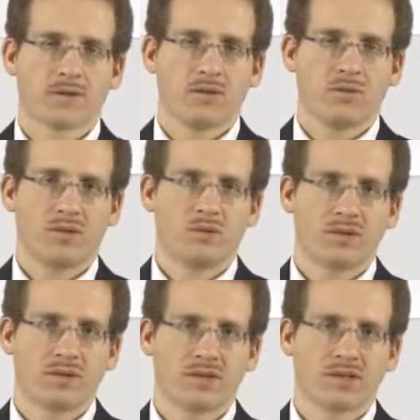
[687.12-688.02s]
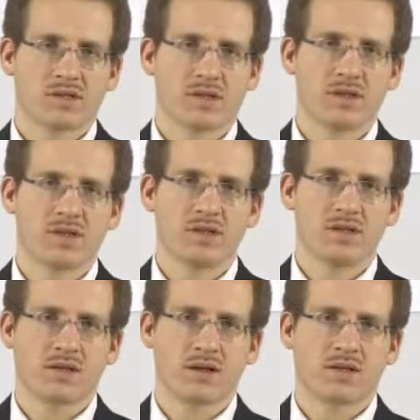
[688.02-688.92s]
One particular
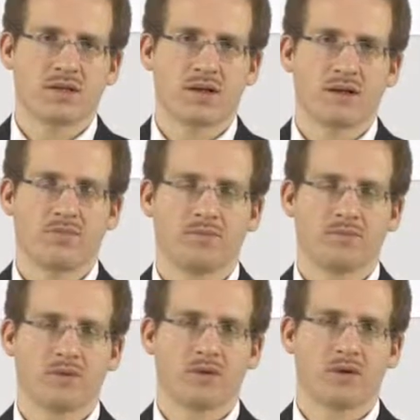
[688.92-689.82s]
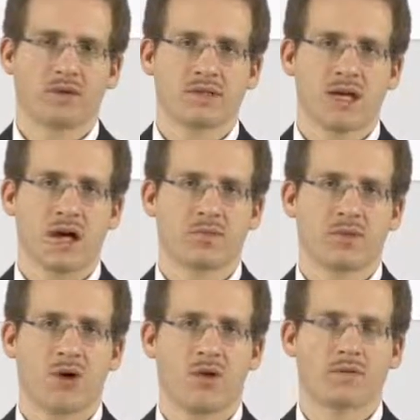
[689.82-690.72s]
strategy that turns
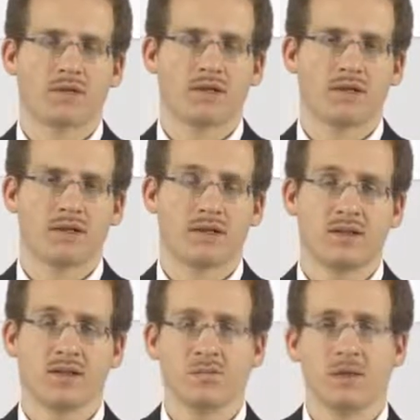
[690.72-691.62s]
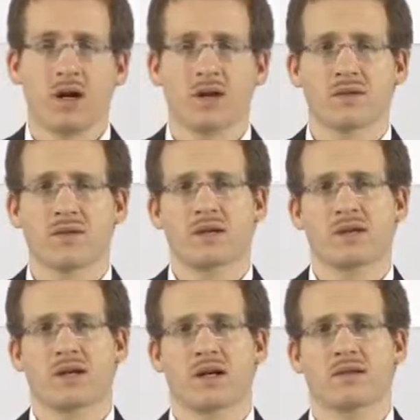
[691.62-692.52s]
up often in this part of the
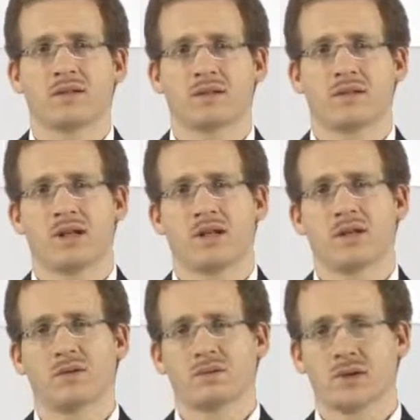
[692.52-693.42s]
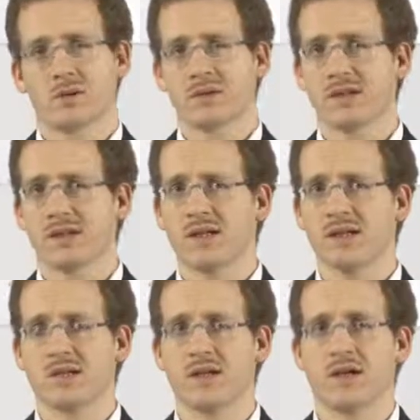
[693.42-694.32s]
design is the idea of ghost
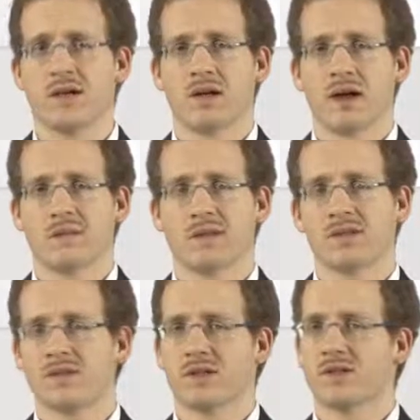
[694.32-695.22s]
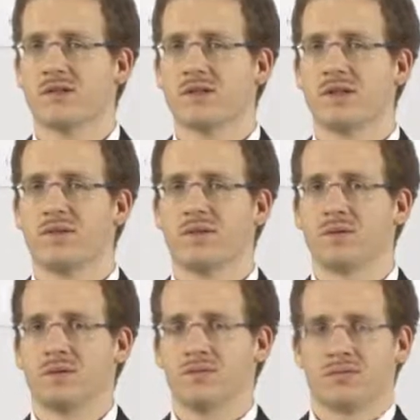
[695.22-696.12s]
cells. This is just to give
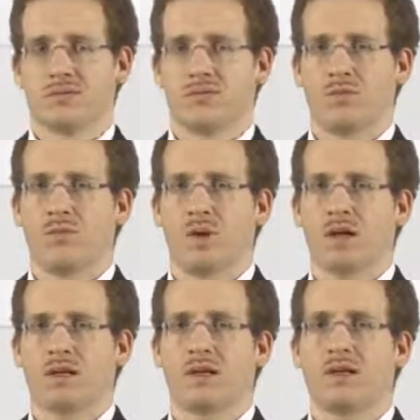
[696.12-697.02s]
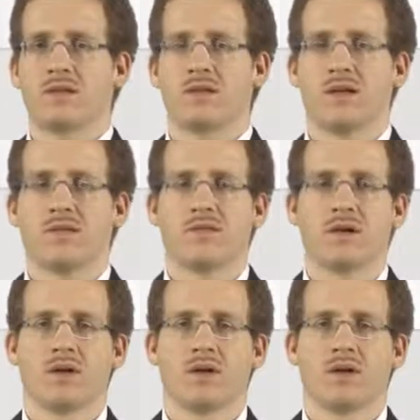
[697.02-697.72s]
you one hint of